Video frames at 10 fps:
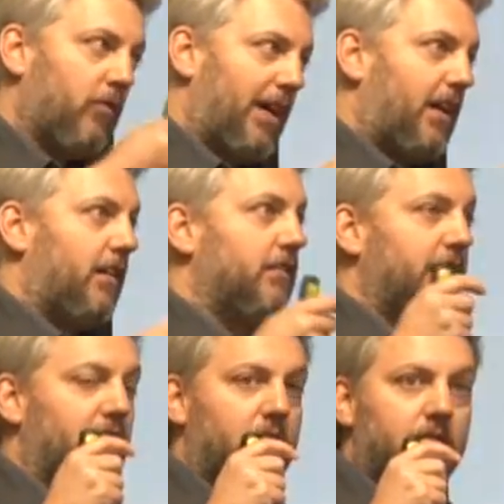wow,
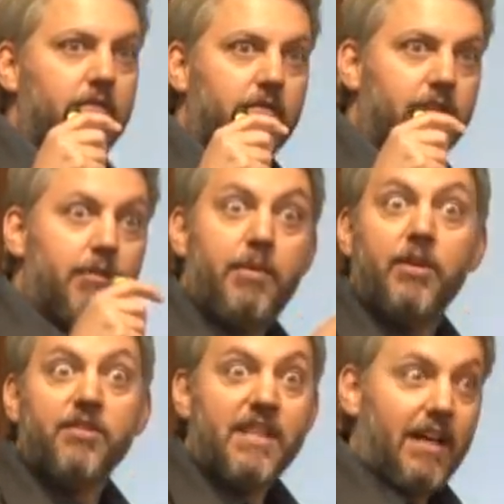you know, the
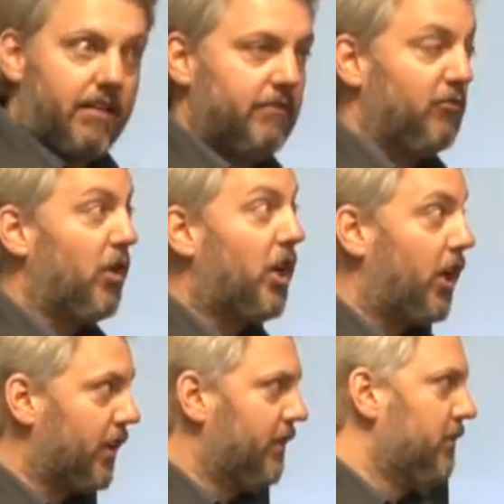computer's not
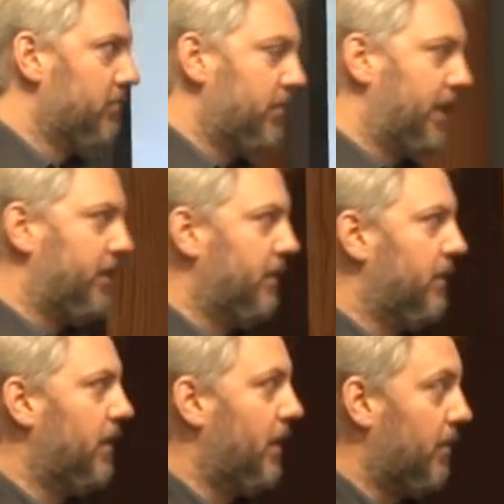wrong. But
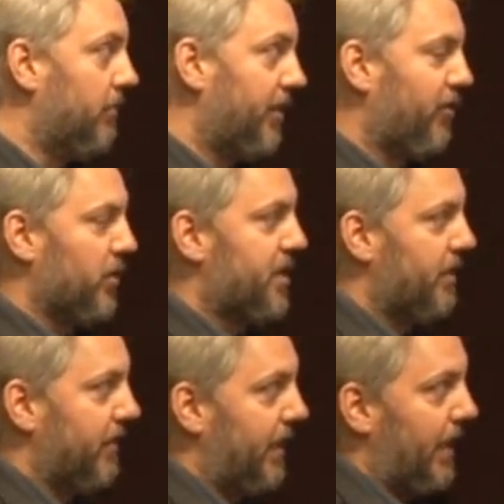um,
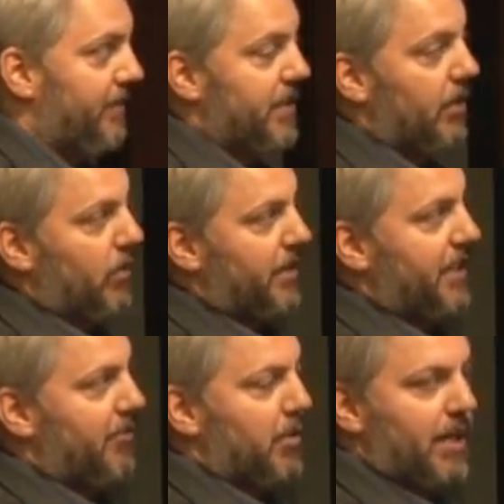unfortunately, I've seen
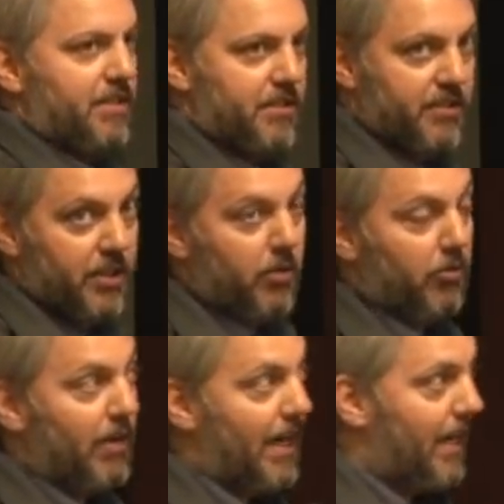quantitative processes go
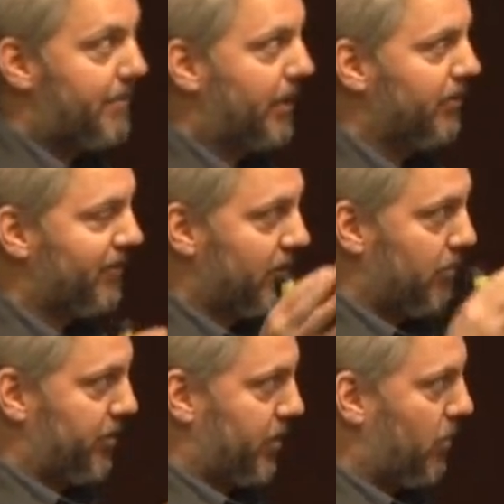awry. My old
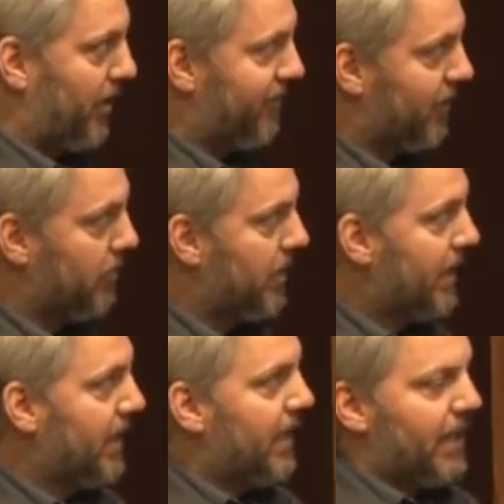firm was a quant firm,
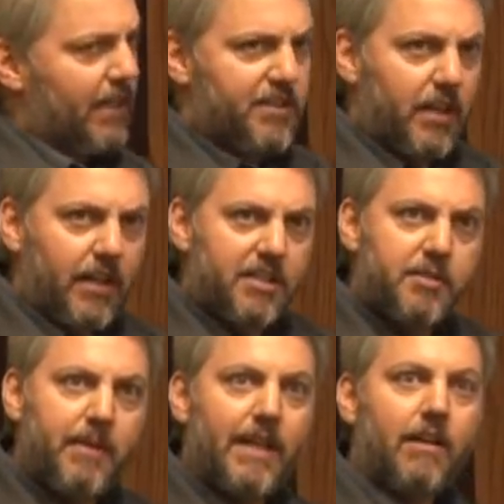and I saw it
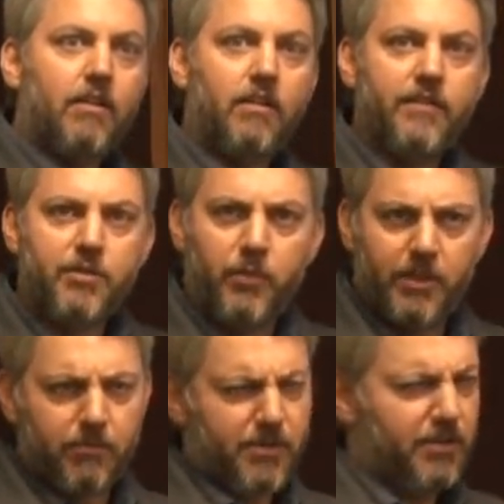spit out all these
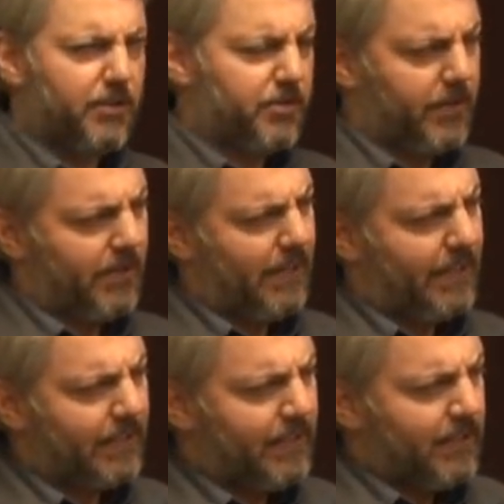weird results where you're like,